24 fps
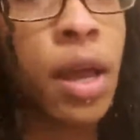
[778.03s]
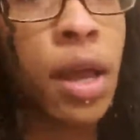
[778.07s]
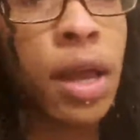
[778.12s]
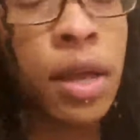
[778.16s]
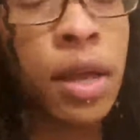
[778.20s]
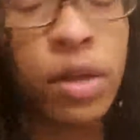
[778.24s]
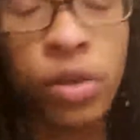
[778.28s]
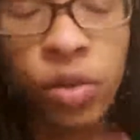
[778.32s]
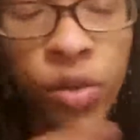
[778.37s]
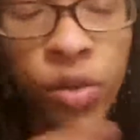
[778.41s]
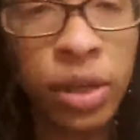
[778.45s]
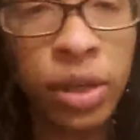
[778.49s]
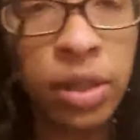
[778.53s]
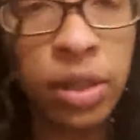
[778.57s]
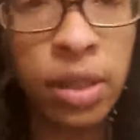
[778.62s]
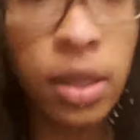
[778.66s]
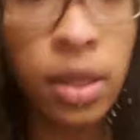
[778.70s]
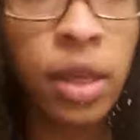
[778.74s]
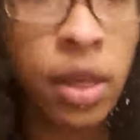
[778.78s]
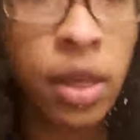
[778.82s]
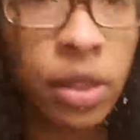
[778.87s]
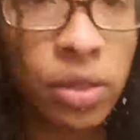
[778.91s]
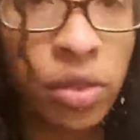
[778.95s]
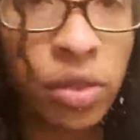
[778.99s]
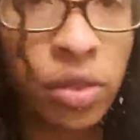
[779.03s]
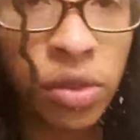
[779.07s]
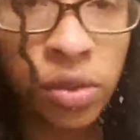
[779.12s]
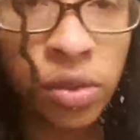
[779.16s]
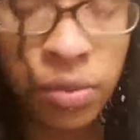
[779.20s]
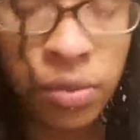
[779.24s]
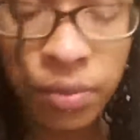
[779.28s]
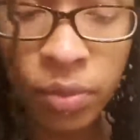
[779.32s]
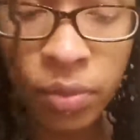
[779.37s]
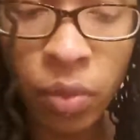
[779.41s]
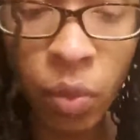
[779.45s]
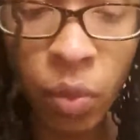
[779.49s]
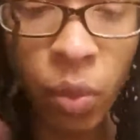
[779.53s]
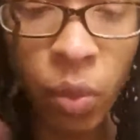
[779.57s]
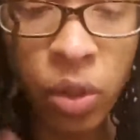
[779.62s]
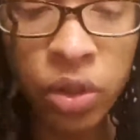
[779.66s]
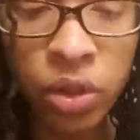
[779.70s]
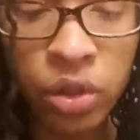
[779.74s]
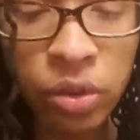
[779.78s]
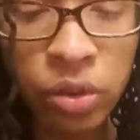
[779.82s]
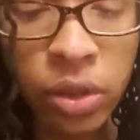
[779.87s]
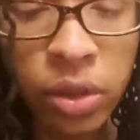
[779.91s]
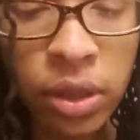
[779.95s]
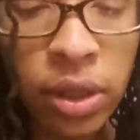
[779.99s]
you get the answer.
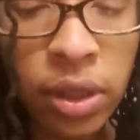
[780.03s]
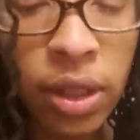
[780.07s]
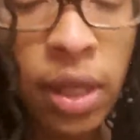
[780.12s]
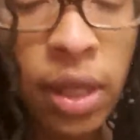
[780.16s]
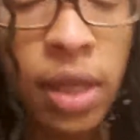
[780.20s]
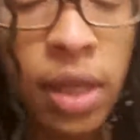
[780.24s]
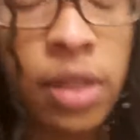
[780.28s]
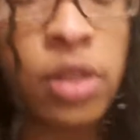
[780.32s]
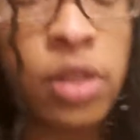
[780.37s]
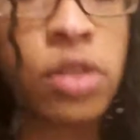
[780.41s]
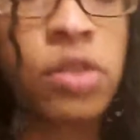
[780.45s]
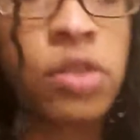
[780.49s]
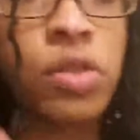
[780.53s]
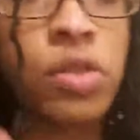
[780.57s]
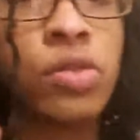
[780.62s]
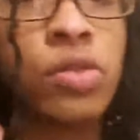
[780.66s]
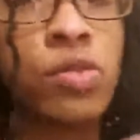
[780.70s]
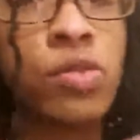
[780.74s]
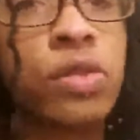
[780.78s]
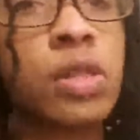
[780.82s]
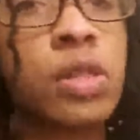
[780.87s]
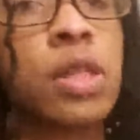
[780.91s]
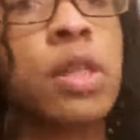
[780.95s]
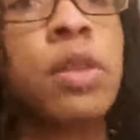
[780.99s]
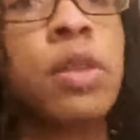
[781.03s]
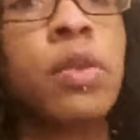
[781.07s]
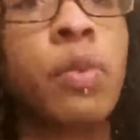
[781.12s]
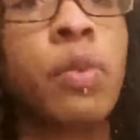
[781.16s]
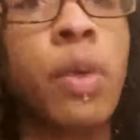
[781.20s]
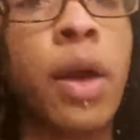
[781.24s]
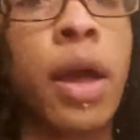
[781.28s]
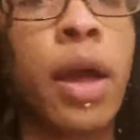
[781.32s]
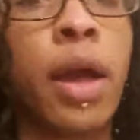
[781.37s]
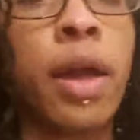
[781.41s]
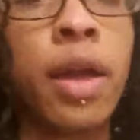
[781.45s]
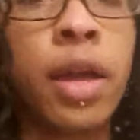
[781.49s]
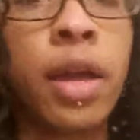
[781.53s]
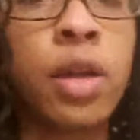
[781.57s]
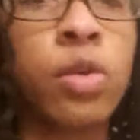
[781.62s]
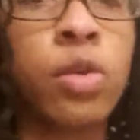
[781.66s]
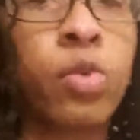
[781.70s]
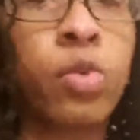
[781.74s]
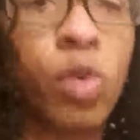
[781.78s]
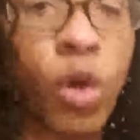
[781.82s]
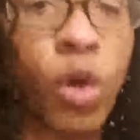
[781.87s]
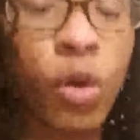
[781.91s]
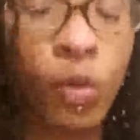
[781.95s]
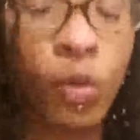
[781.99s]
Once you get the answer, you see the way and
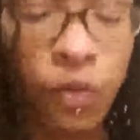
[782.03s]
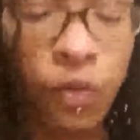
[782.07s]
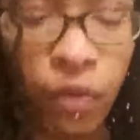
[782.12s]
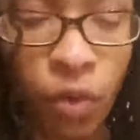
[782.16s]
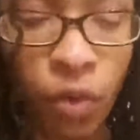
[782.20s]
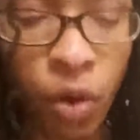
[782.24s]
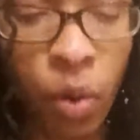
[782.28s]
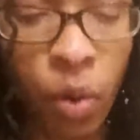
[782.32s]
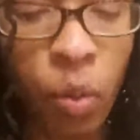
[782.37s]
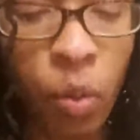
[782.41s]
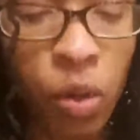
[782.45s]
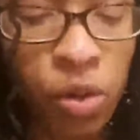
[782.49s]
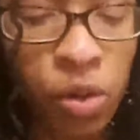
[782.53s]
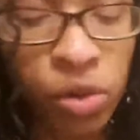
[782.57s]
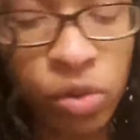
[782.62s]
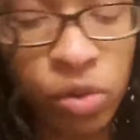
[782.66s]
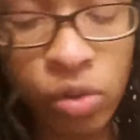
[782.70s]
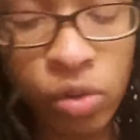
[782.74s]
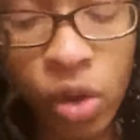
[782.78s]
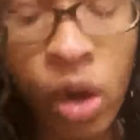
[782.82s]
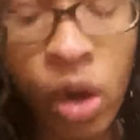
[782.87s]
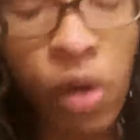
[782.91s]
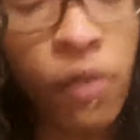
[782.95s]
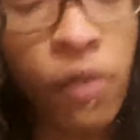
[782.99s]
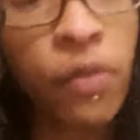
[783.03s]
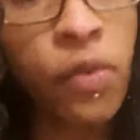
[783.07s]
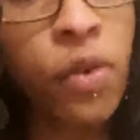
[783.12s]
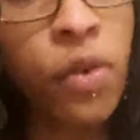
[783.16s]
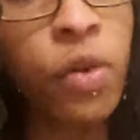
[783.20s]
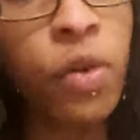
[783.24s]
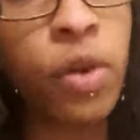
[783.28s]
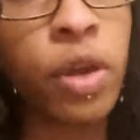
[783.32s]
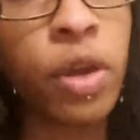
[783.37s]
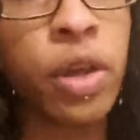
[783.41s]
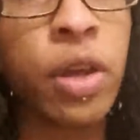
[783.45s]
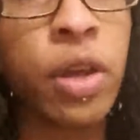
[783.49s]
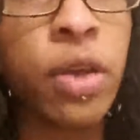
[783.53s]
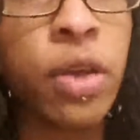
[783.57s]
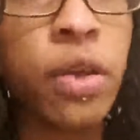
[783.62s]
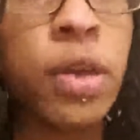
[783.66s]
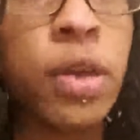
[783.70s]
you go for it. Once you go for it, you're